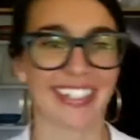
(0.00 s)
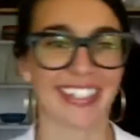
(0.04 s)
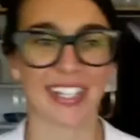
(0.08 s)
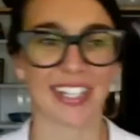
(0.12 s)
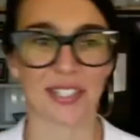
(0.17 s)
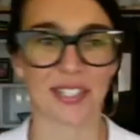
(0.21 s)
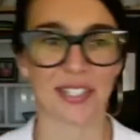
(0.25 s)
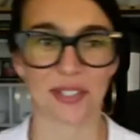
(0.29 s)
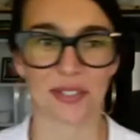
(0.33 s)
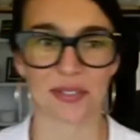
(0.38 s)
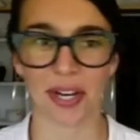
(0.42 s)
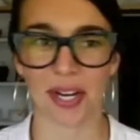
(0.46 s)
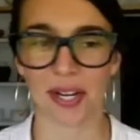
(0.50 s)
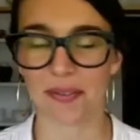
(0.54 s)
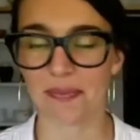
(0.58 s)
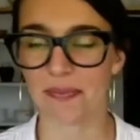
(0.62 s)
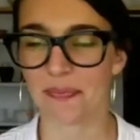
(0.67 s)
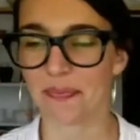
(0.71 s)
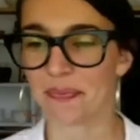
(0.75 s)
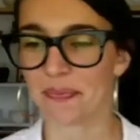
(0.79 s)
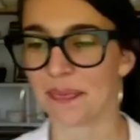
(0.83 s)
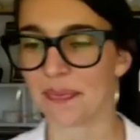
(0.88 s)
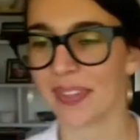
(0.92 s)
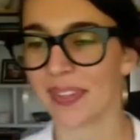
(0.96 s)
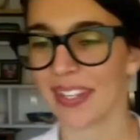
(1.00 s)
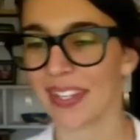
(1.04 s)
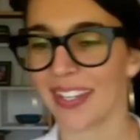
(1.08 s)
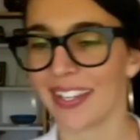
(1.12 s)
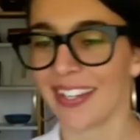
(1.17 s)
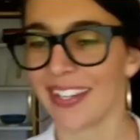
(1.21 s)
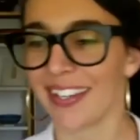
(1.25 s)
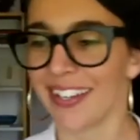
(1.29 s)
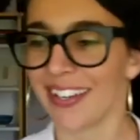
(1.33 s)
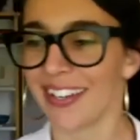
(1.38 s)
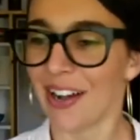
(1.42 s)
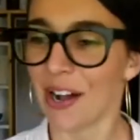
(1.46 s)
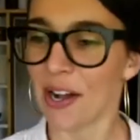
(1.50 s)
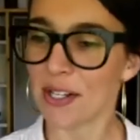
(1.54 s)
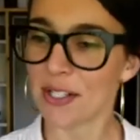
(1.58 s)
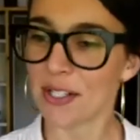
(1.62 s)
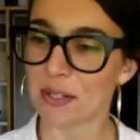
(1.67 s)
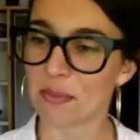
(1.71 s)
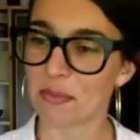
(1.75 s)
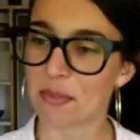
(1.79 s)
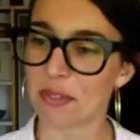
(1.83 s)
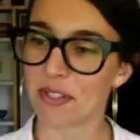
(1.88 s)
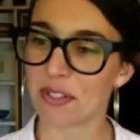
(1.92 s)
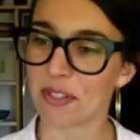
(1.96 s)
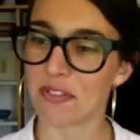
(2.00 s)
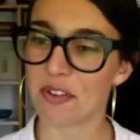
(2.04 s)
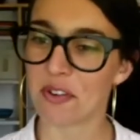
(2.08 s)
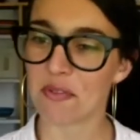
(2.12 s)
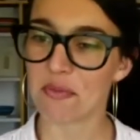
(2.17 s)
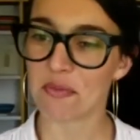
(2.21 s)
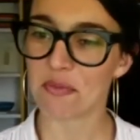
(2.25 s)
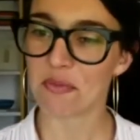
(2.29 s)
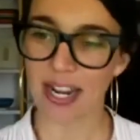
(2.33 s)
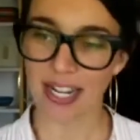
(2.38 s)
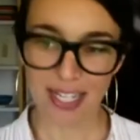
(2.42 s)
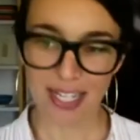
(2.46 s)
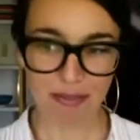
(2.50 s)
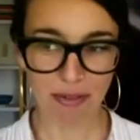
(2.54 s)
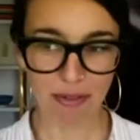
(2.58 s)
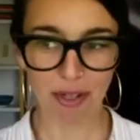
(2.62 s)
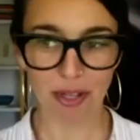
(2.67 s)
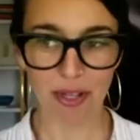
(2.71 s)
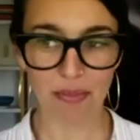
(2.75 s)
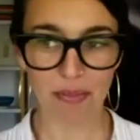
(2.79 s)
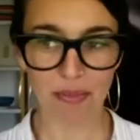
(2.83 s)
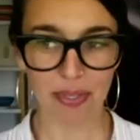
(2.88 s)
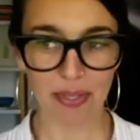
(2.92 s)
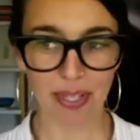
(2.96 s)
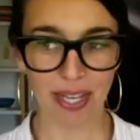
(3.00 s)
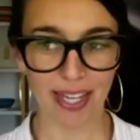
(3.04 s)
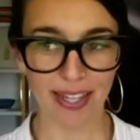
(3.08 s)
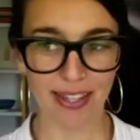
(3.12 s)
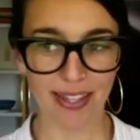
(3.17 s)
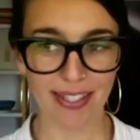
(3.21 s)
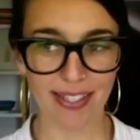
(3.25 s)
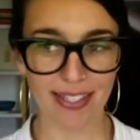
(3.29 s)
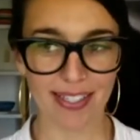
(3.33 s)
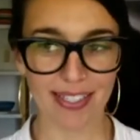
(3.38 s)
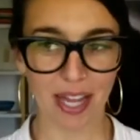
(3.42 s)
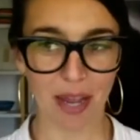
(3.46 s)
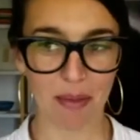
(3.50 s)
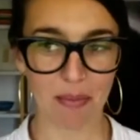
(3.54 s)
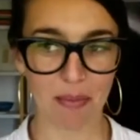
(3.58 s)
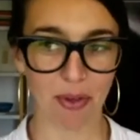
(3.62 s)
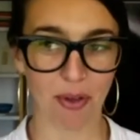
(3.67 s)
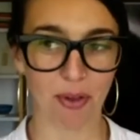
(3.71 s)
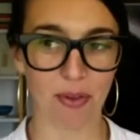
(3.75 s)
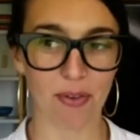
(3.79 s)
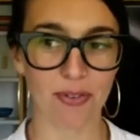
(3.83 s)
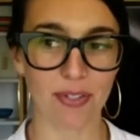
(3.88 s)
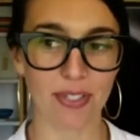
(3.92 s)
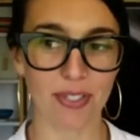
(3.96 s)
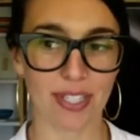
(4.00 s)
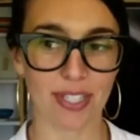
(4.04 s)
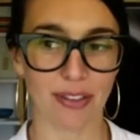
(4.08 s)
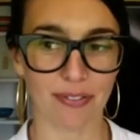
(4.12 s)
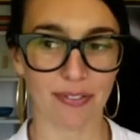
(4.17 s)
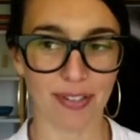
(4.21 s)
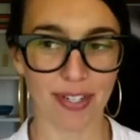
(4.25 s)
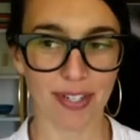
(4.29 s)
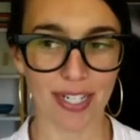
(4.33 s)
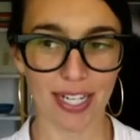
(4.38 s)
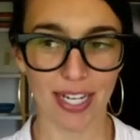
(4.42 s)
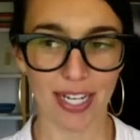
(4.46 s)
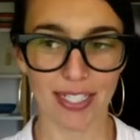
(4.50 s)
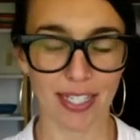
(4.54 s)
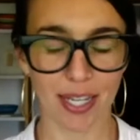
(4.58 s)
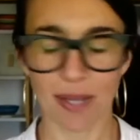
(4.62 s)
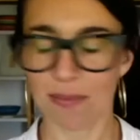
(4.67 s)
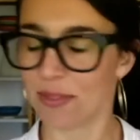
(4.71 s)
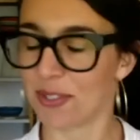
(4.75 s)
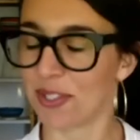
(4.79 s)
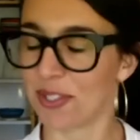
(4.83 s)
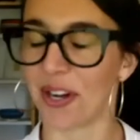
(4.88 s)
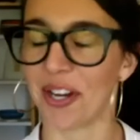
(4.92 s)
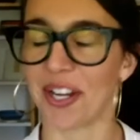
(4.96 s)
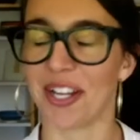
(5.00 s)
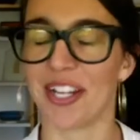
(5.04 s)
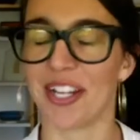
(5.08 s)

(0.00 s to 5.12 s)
That's great. Awesome. Well, if you're ready, we'll play this demo. Stephanie has, I'm sorry,